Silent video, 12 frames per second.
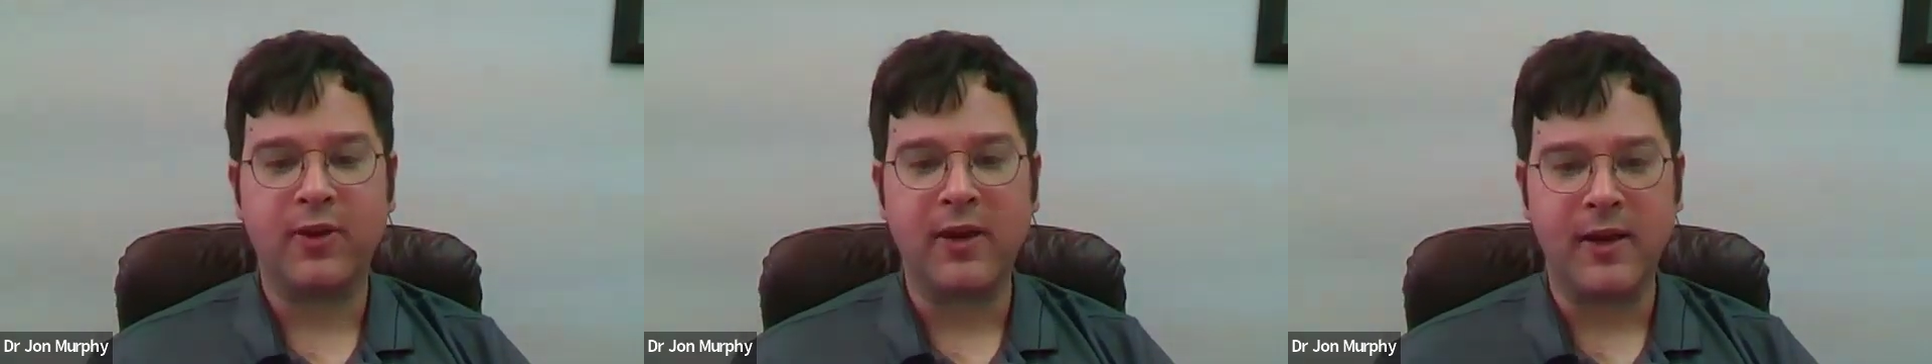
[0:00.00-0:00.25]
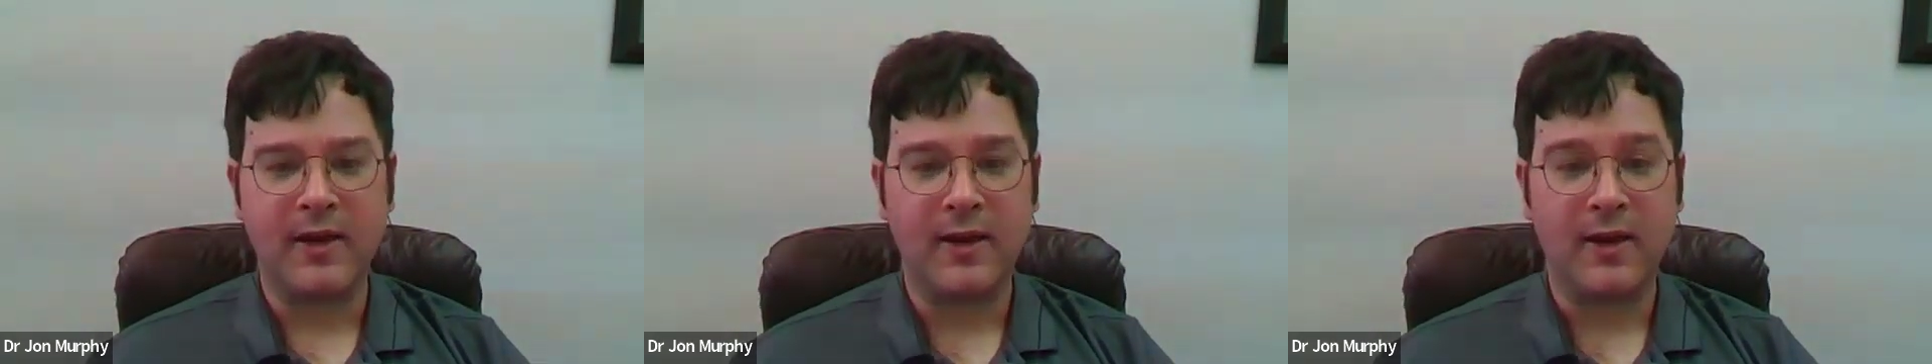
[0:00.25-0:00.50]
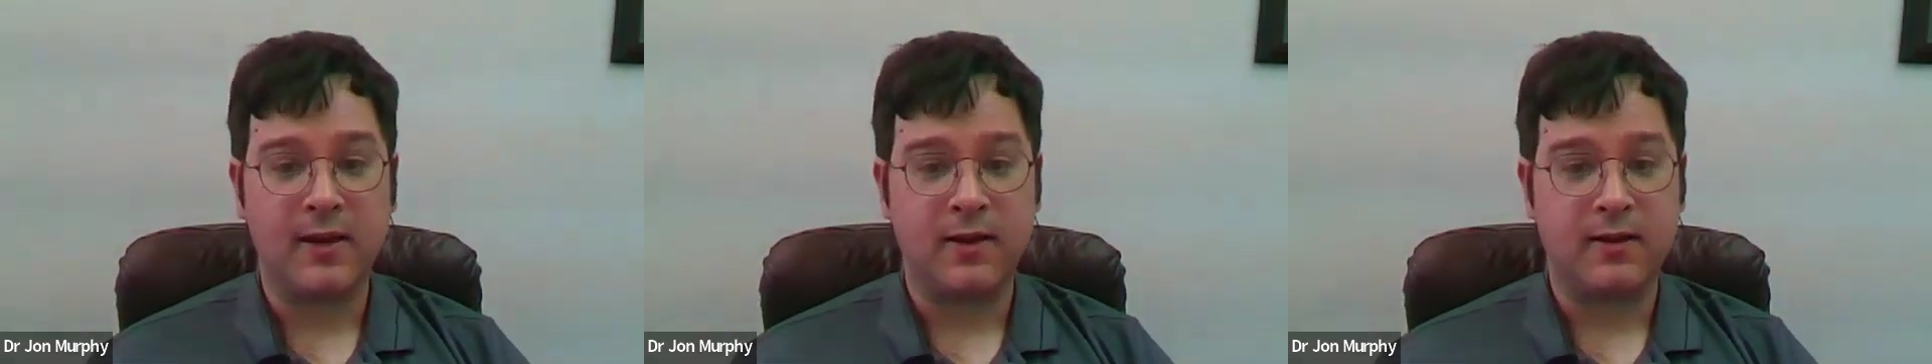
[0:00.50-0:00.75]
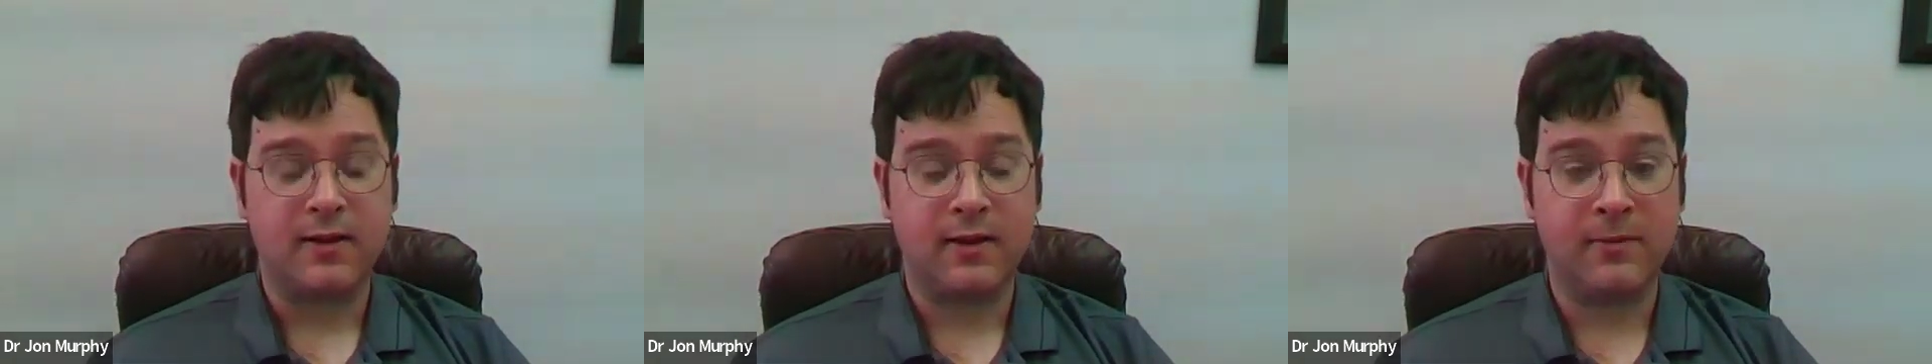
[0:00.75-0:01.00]

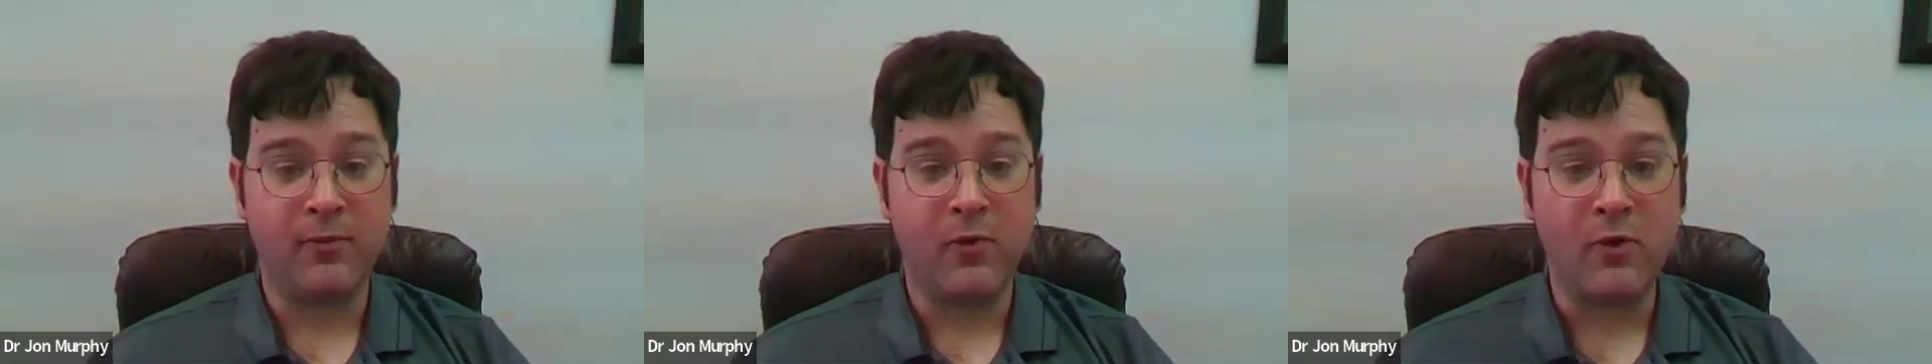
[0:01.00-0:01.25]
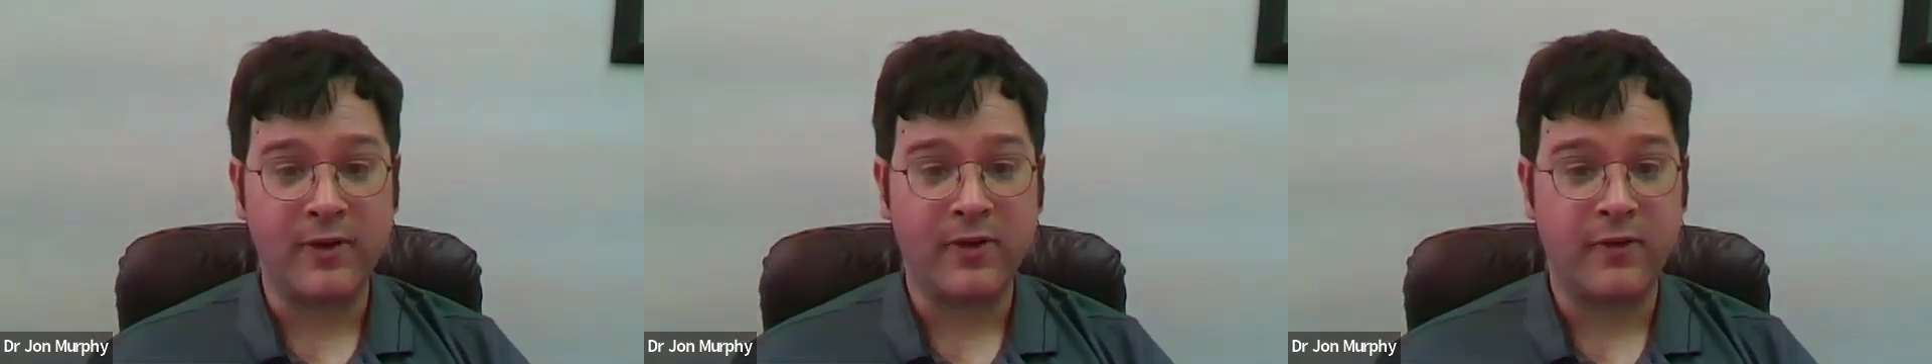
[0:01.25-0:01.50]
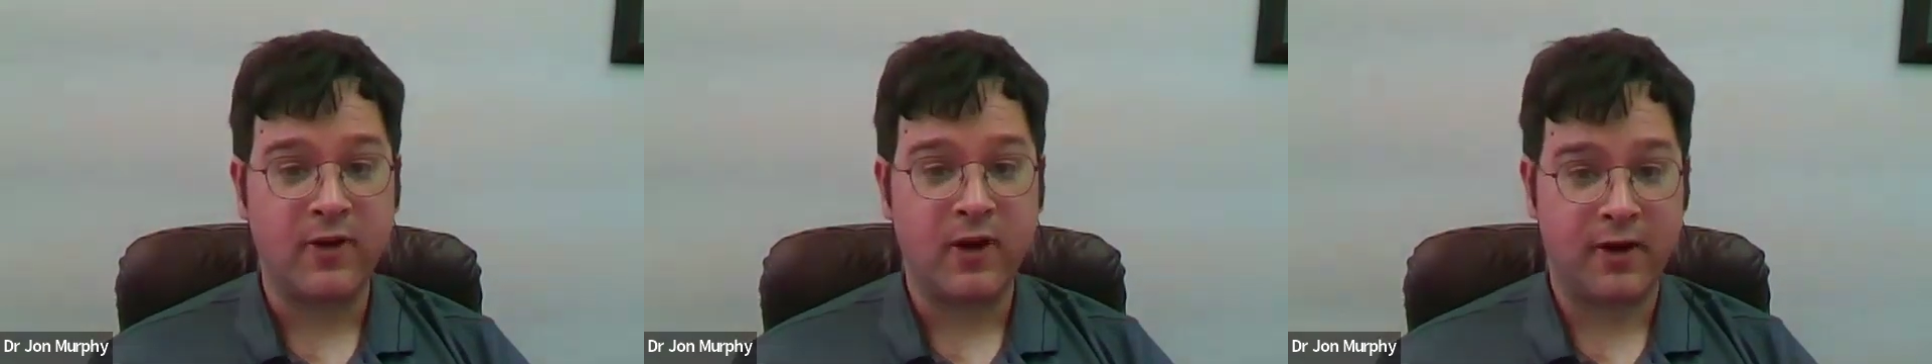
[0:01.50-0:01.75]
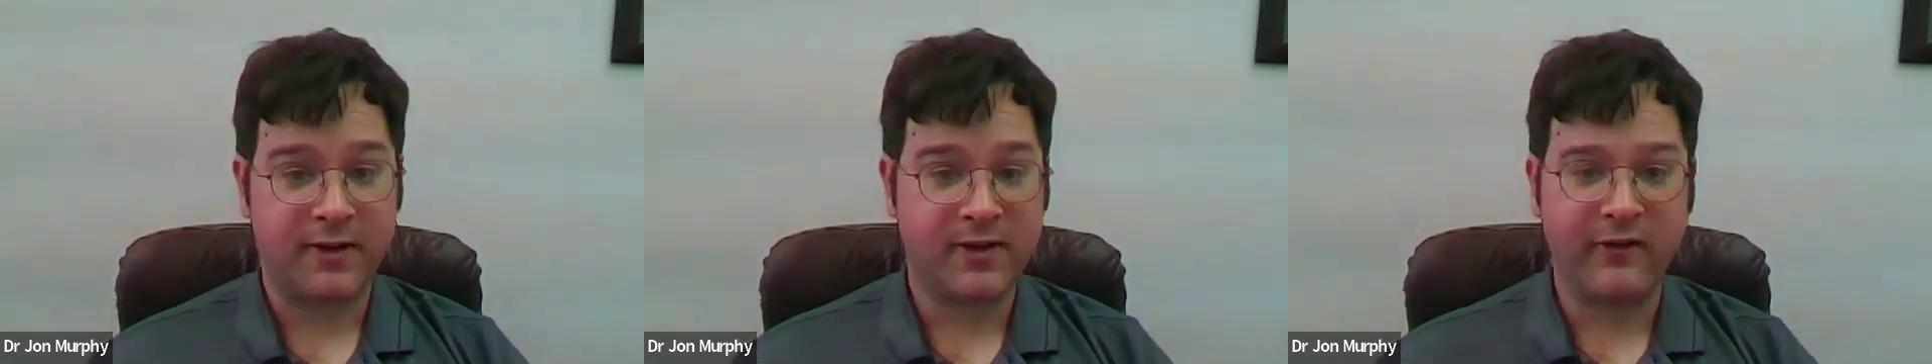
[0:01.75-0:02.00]
the importance of
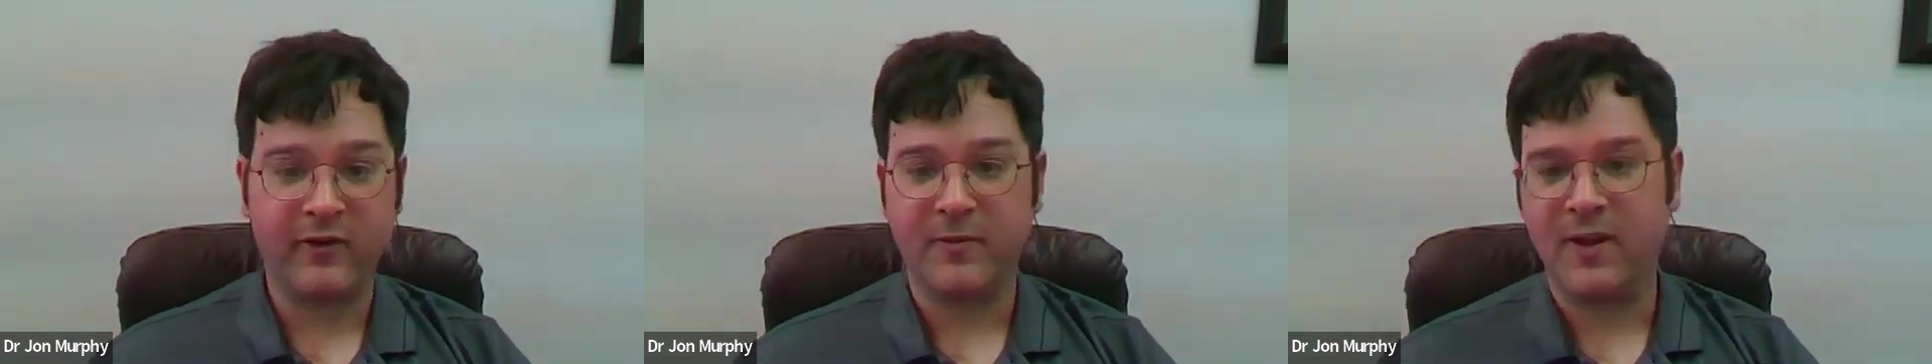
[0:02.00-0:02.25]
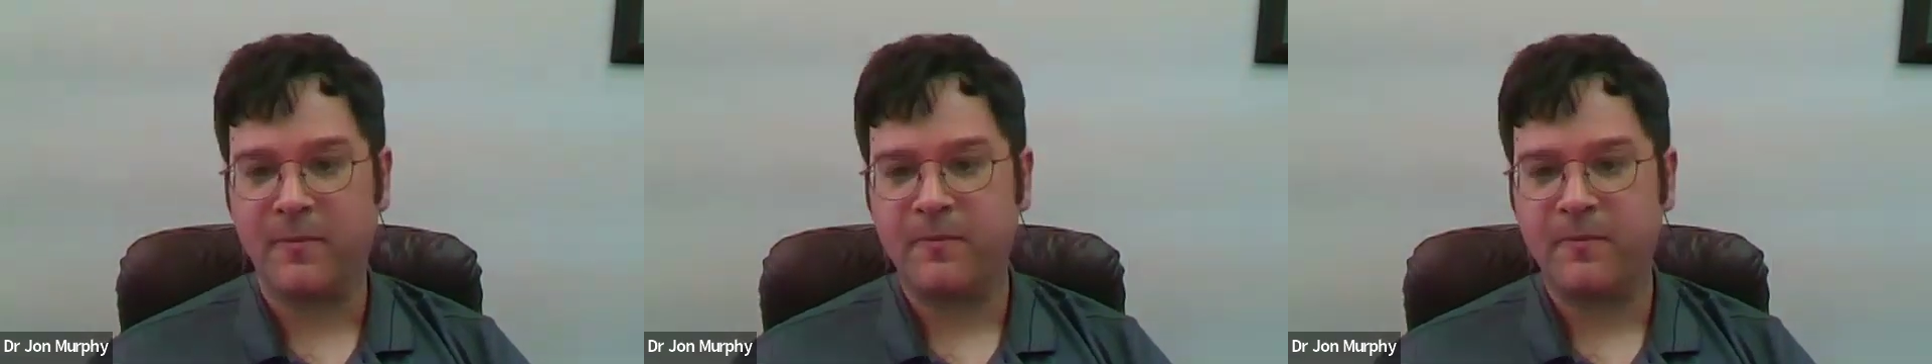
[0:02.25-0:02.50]
honest government.